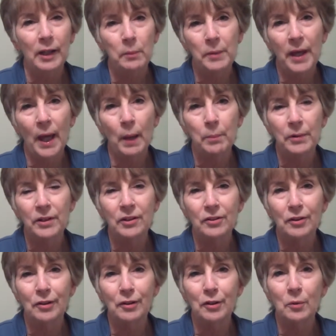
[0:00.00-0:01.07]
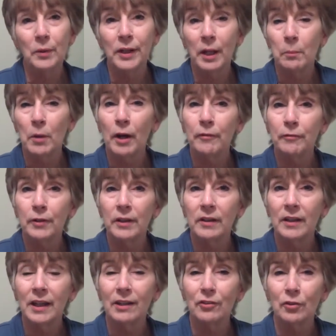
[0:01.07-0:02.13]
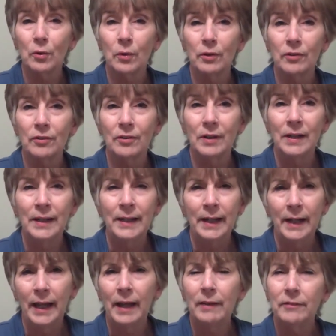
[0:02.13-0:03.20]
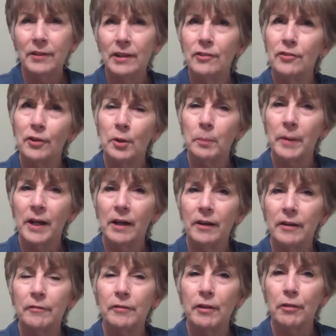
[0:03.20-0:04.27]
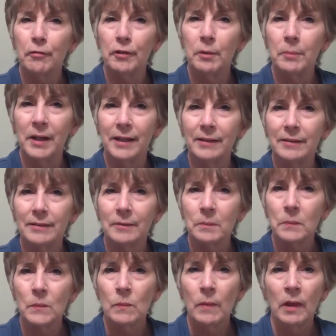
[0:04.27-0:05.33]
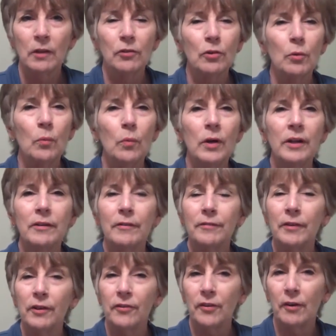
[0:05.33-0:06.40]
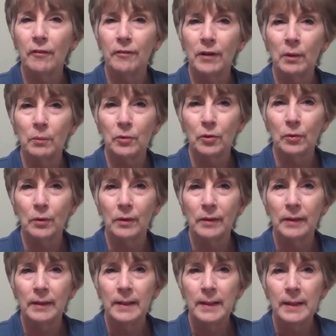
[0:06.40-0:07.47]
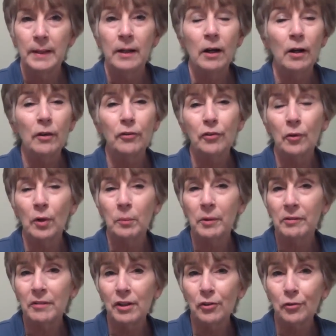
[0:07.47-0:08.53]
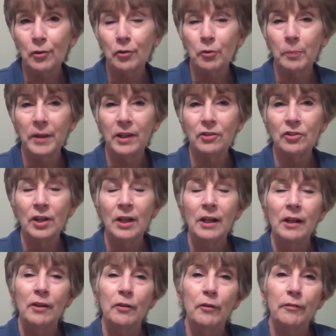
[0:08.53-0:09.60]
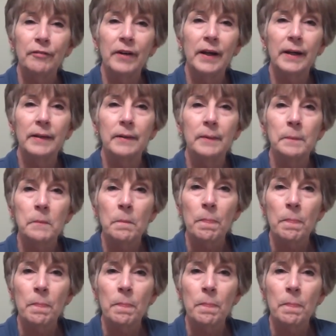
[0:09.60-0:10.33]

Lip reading: and I'd be happy to tell you when I'm offering the next course. I teach it about every 3 months. It's a wonderful self-help tool. Also on my resource page, you'll find